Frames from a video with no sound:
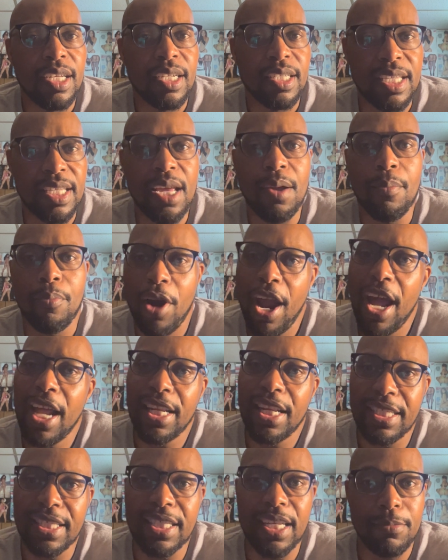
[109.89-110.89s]
Tim
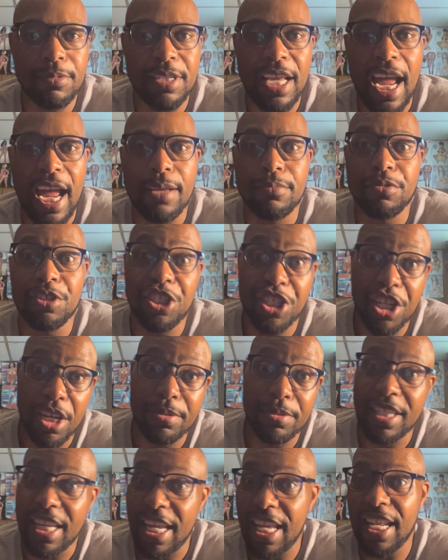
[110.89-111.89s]
Bradley sometimes
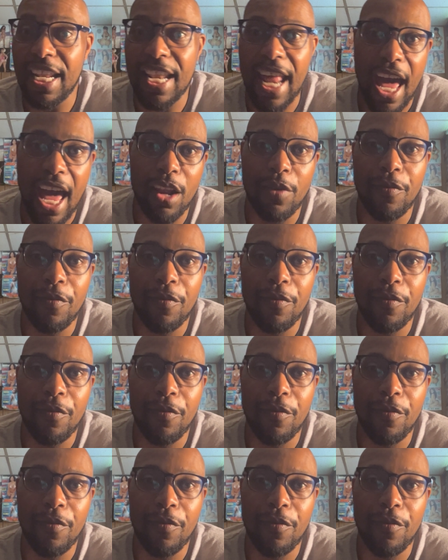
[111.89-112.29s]
jumps in and out